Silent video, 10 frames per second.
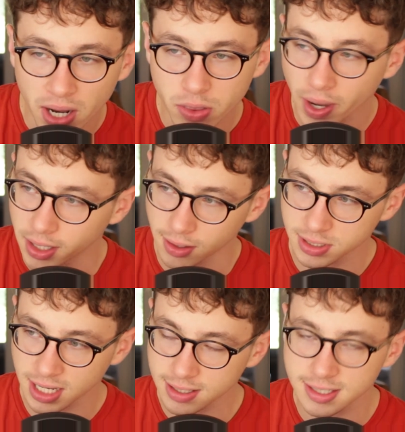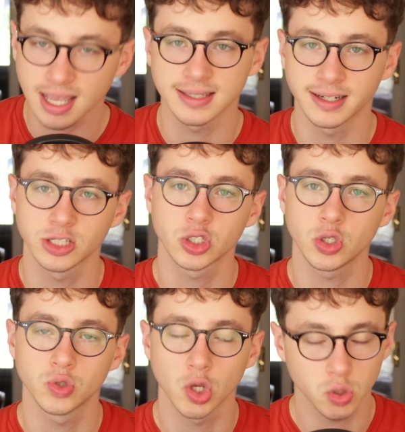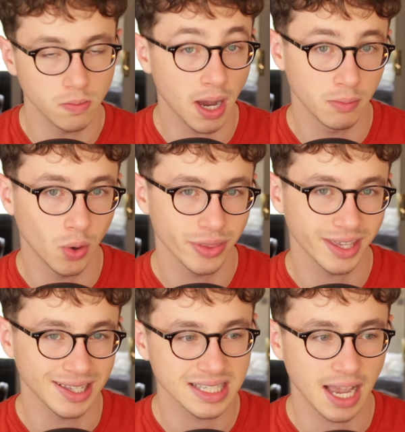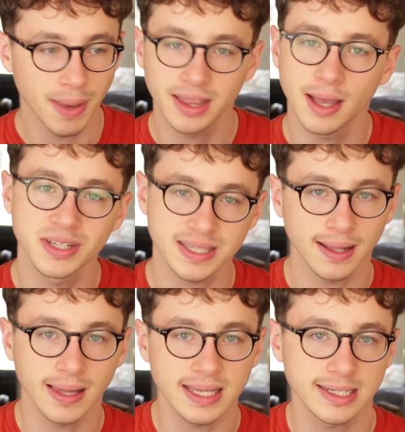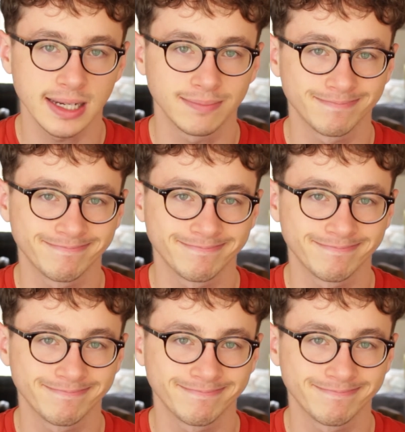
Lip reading: By the way, don't take this as an excuse to buy more things. I made that mistake last year.